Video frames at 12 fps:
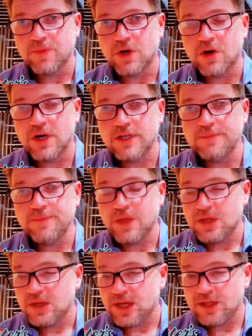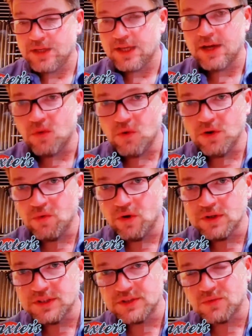all right? And then that oil
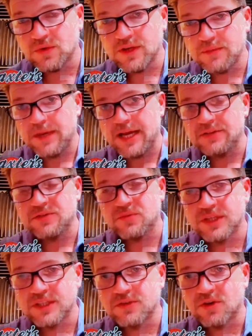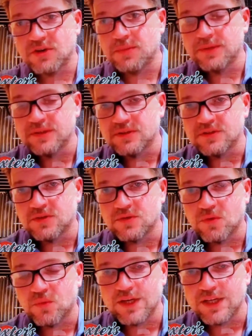works its way past the rings onto the pistons.
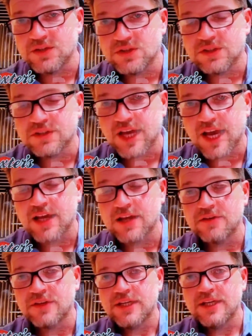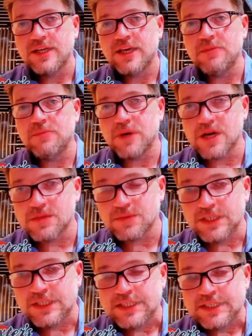The rings just can't keep up.
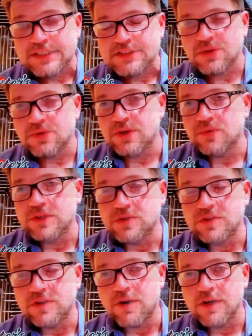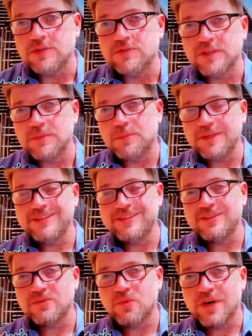So then when you start using
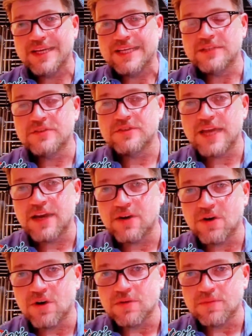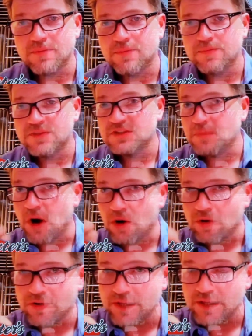piston rings that are
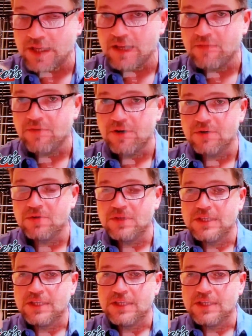smaller than the Evo,